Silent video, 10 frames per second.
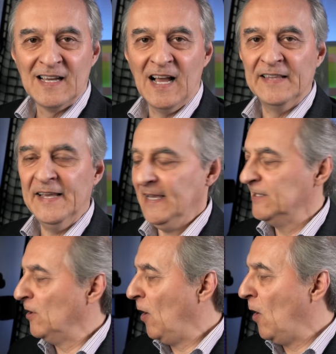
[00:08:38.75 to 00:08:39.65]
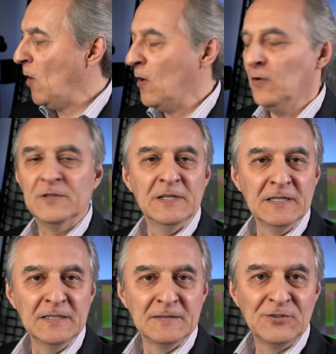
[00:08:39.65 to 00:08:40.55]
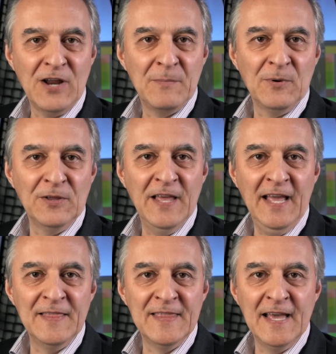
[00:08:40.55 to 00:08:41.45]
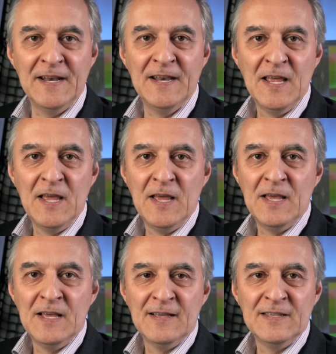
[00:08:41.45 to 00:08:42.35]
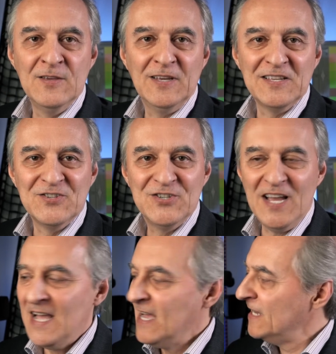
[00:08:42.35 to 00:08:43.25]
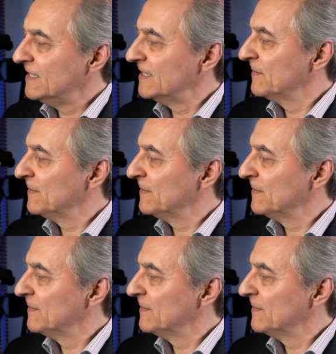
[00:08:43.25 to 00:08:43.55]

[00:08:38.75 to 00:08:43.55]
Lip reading: at the head of the tripod, and then you can just